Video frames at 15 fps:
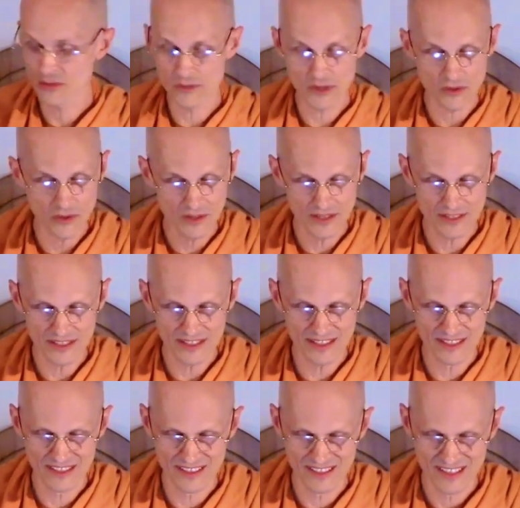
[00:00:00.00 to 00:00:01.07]
recorded
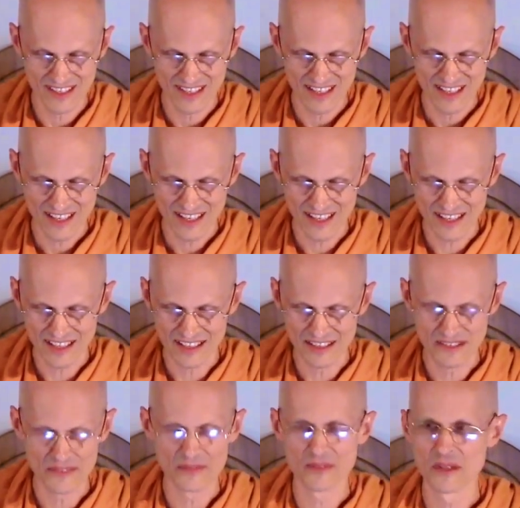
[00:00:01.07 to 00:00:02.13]
in
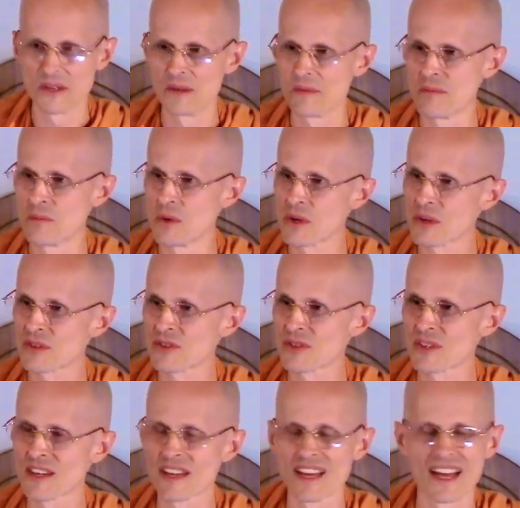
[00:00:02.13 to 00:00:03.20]
the
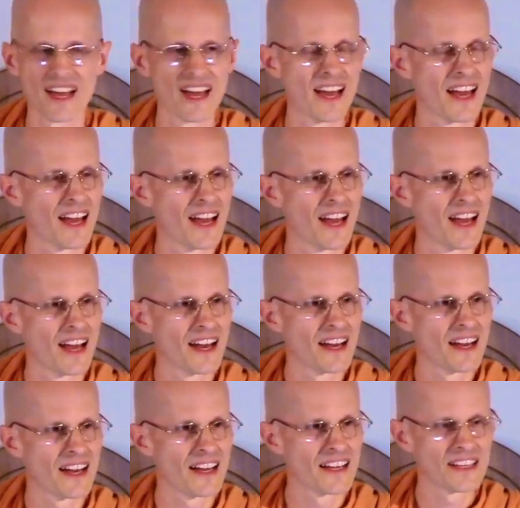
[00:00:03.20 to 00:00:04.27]
books.
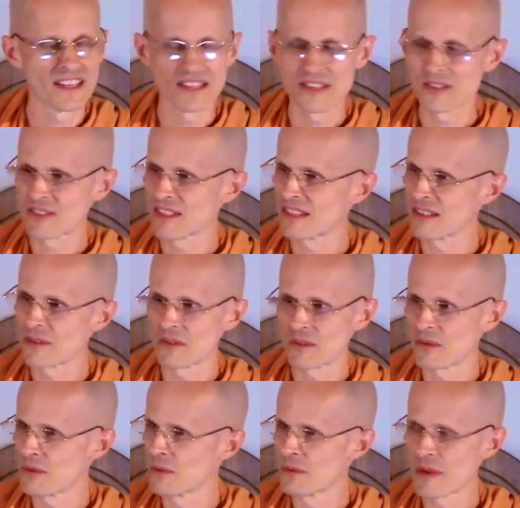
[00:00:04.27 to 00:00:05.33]

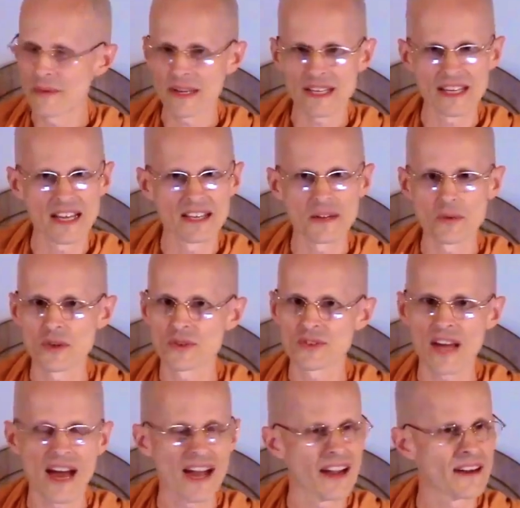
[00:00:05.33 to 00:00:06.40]
Vivekananda was
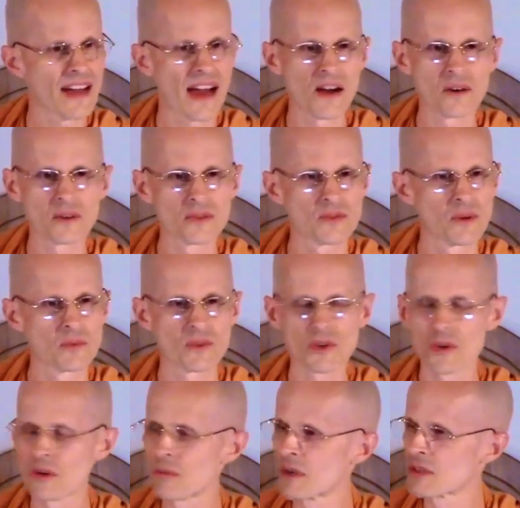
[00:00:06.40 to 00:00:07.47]
tired out from
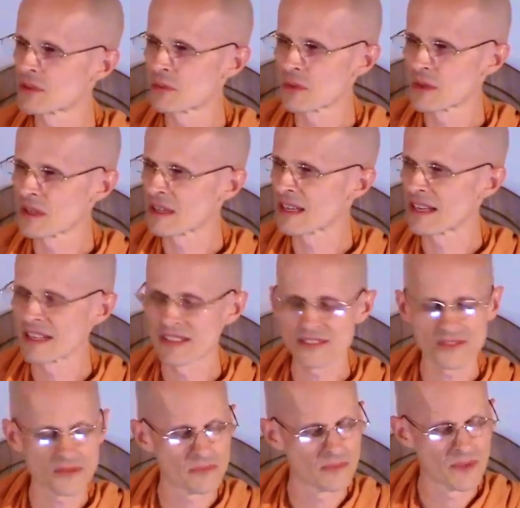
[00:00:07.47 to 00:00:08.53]
so much work.
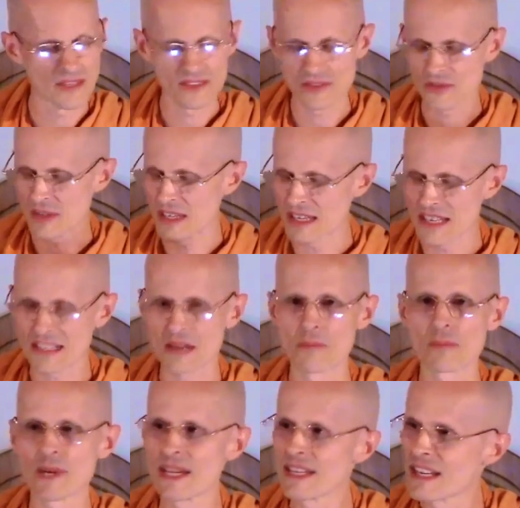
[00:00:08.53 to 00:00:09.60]
He had
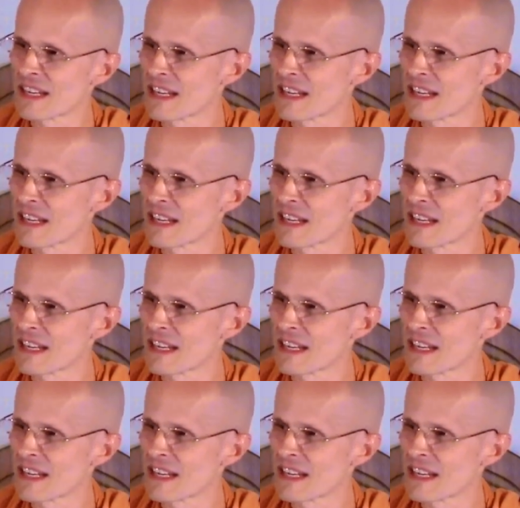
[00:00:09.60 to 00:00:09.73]
completed